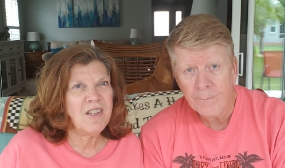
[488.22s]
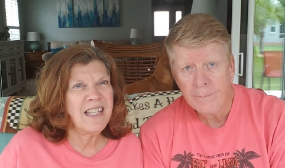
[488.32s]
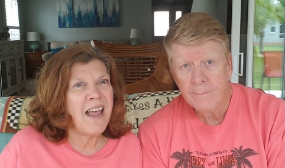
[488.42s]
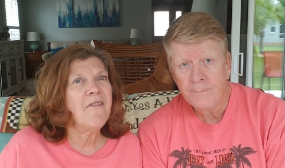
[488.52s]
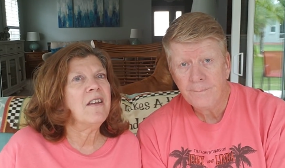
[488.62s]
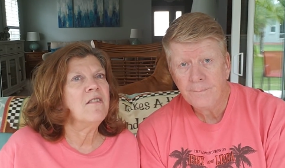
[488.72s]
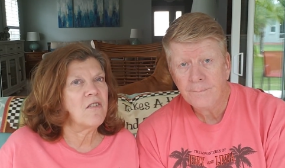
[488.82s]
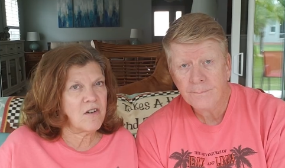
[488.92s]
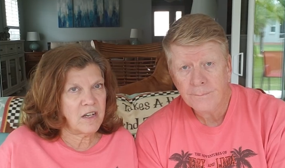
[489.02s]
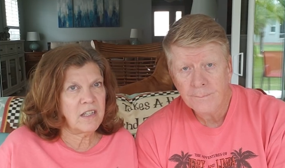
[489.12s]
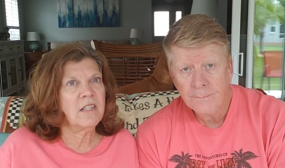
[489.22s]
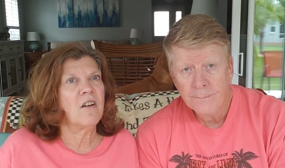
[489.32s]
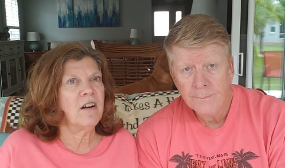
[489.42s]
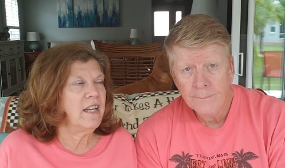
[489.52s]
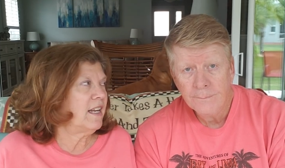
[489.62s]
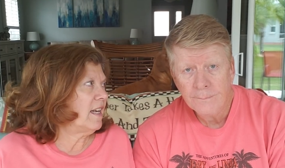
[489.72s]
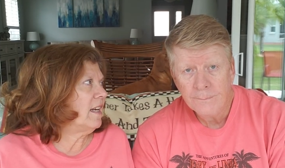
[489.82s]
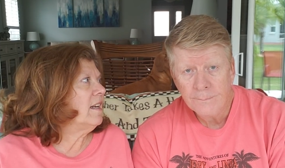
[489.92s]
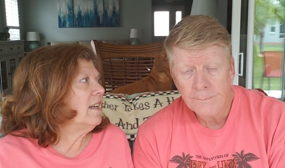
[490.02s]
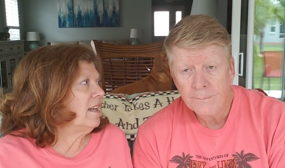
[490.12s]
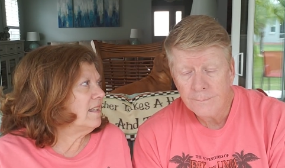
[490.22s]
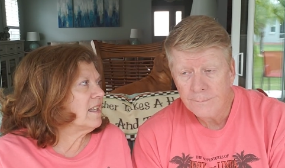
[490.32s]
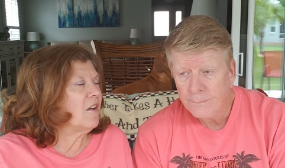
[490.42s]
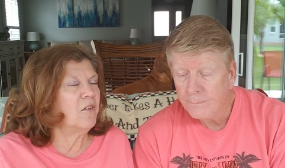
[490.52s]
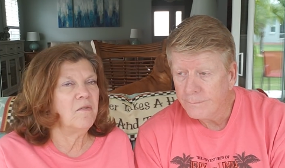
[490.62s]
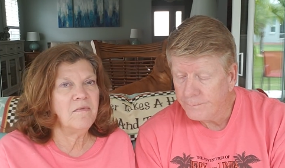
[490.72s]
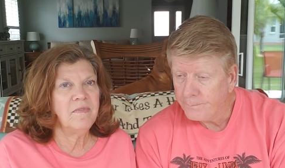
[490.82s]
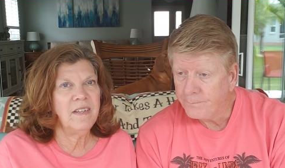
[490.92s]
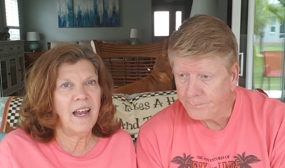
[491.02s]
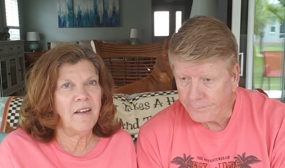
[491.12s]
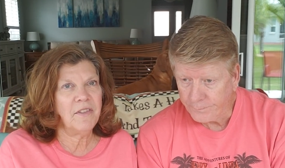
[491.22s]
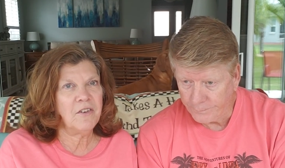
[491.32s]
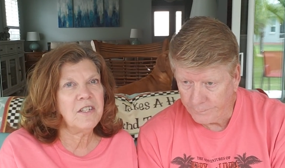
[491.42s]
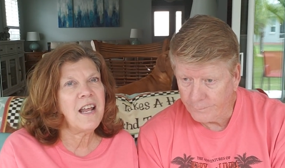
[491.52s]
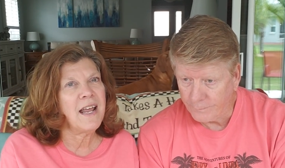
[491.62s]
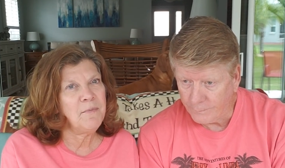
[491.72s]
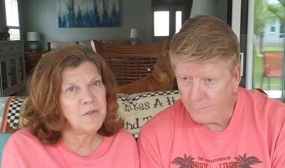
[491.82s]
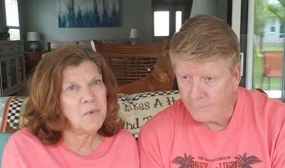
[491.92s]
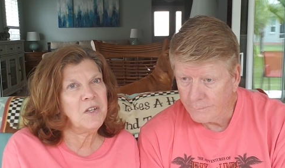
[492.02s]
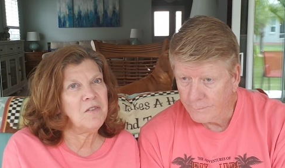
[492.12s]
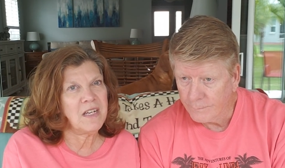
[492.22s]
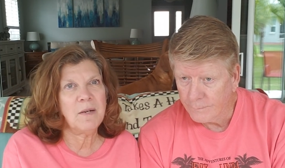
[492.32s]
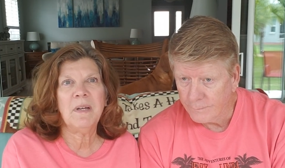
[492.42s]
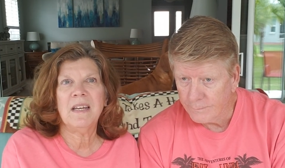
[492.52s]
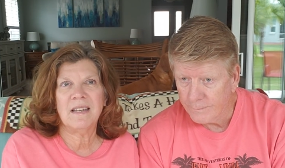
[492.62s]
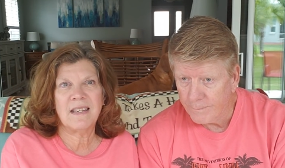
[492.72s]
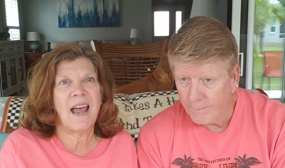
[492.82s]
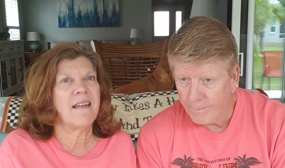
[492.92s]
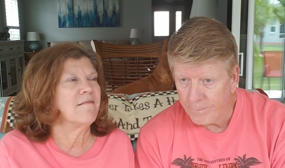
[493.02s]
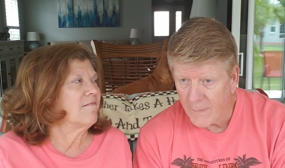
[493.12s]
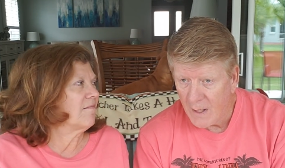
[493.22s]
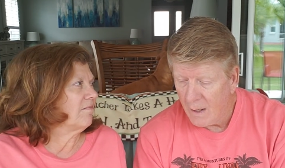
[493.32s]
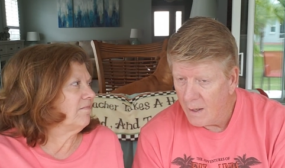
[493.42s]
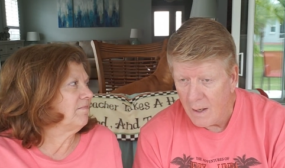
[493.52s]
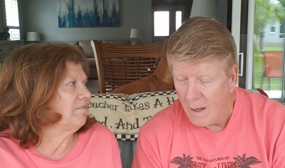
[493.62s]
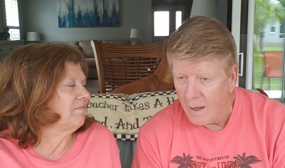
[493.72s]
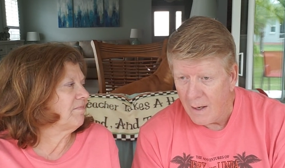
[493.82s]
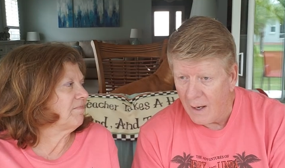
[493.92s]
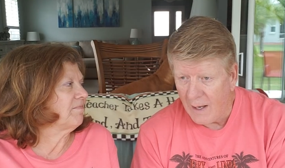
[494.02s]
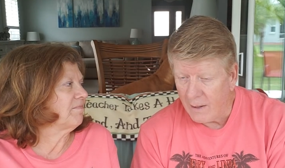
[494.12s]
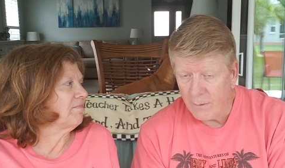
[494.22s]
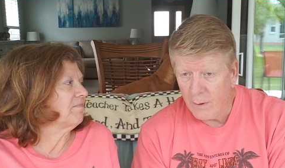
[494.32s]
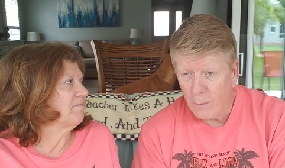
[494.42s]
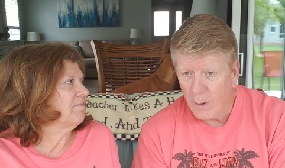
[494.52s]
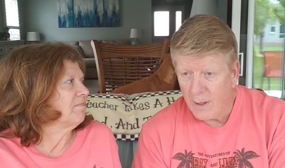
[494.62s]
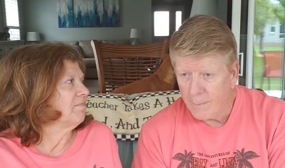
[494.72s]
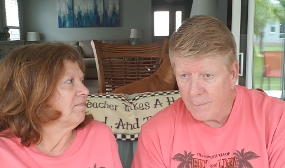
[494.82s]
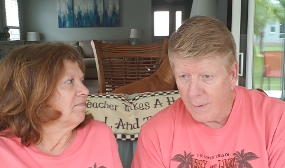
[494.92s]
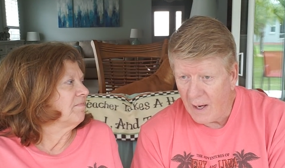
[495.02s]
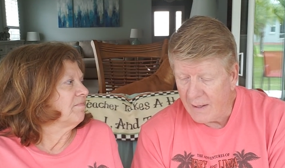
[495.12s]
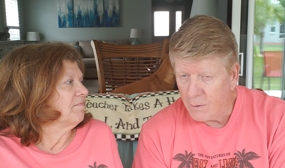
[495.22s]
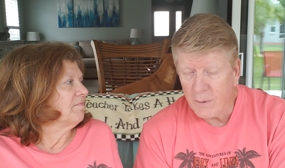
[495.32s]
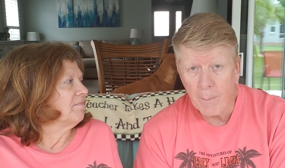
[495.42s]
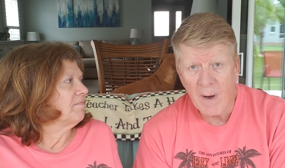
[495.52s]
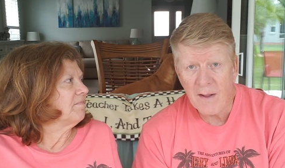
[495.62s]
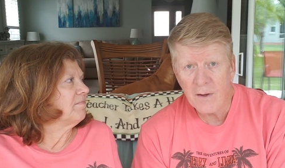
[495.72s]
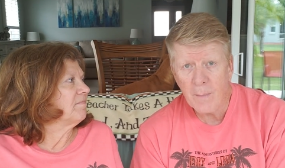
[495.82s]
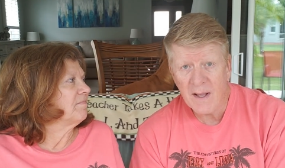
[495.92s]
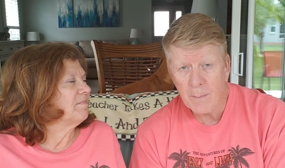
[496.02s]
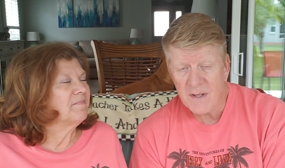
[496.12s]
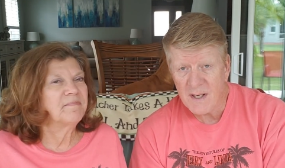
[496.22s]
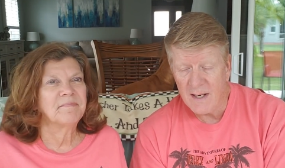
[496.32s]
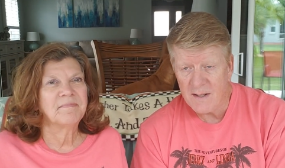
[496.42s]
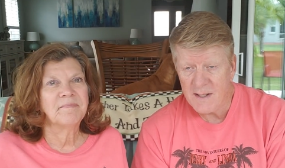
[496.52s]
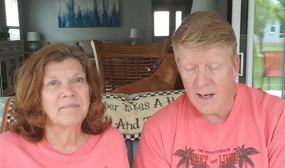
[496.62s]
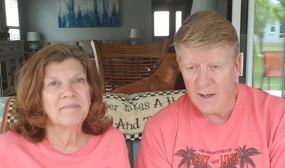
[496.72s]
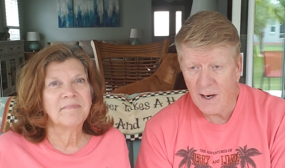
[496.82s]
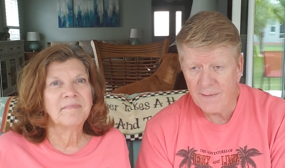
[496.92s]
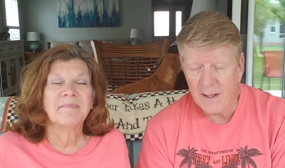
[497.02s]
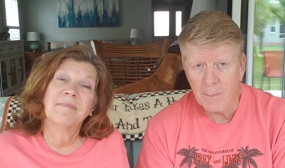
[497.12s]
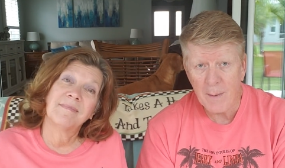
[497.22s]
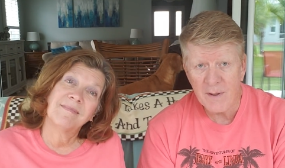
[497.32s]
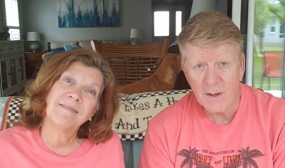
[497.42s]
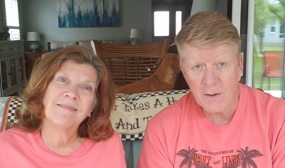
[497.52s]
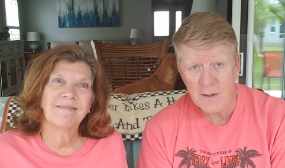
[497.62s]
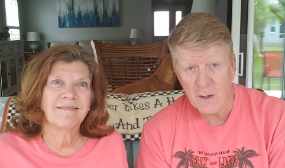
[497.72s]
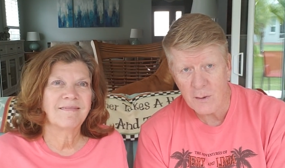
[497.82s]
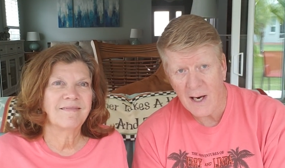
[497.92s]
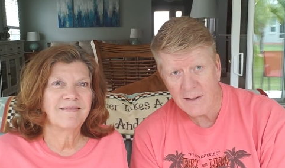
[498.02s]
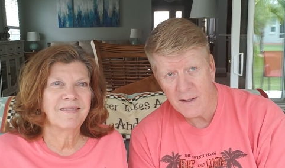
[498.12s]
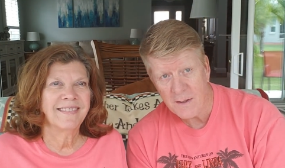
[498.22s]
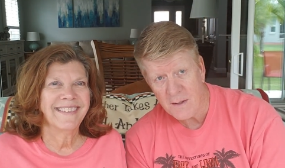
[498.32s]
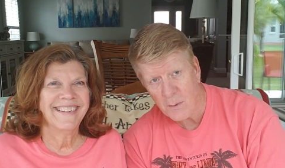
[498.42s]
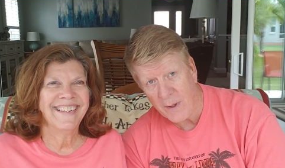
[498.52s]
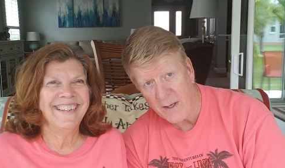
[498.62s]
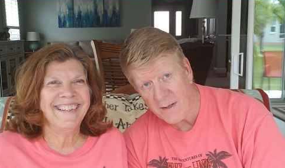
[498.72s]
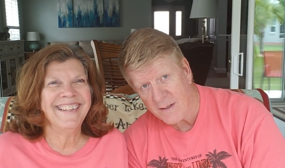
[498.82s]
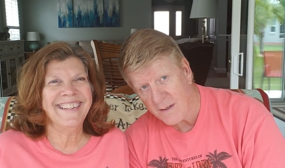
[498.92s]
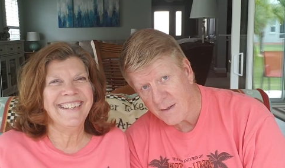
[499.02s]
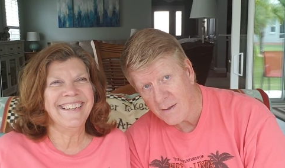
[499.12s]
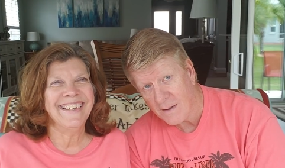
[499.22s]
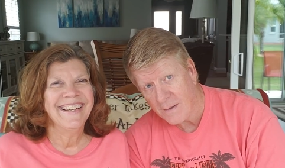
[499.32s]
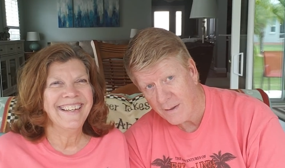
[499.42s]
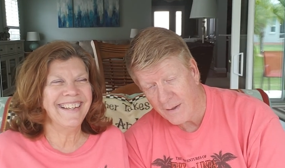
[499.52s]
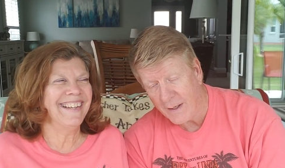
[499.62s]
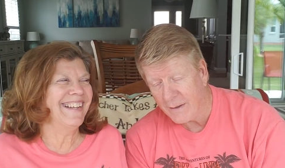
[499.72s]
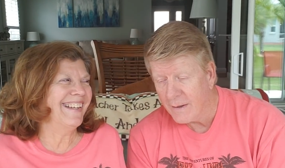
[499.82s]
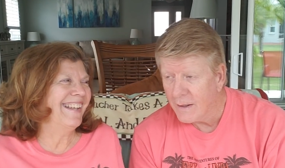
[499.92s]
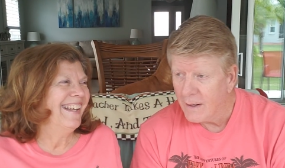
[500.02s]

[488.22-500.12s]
Speaker 1: or 7, they're going to start hitting. So, yeah, there's times when you need to be inside.
Speaker 2: I don't know. I don't get bothered by the mosquitoes down here. I think maybe they're just attracted to sweetness, you think?